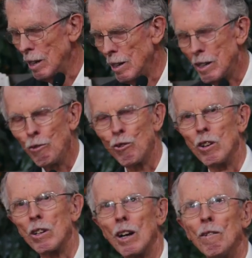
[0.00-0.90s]

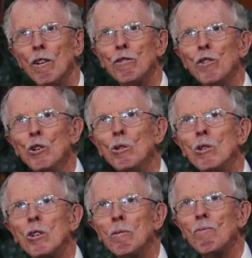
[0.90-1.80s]
different uh,
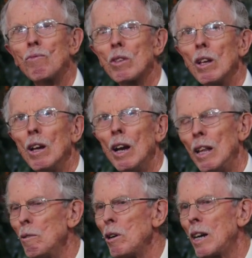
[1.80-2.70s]
foods. And
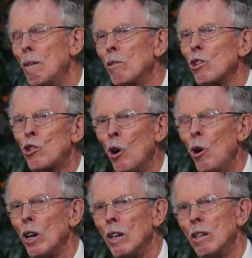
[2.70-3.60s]
then we come to
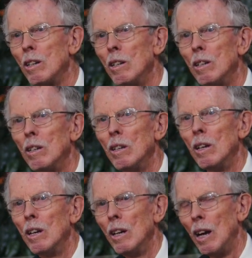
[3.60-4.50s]
soy.
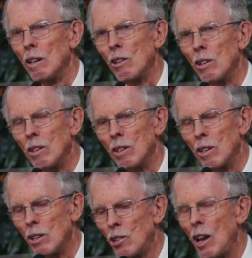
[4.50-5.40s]
Uh,
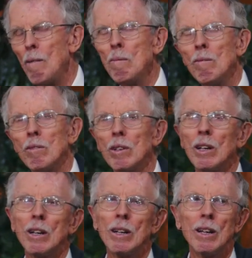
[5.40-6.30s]
some
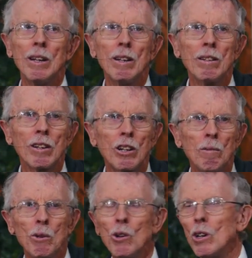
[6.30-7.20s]
in the
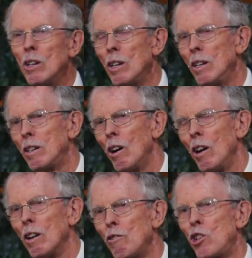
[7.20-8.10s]
community
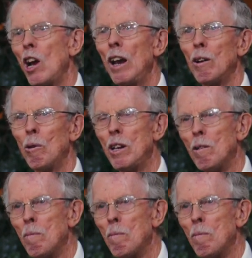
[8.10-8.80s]
kind of shudder when you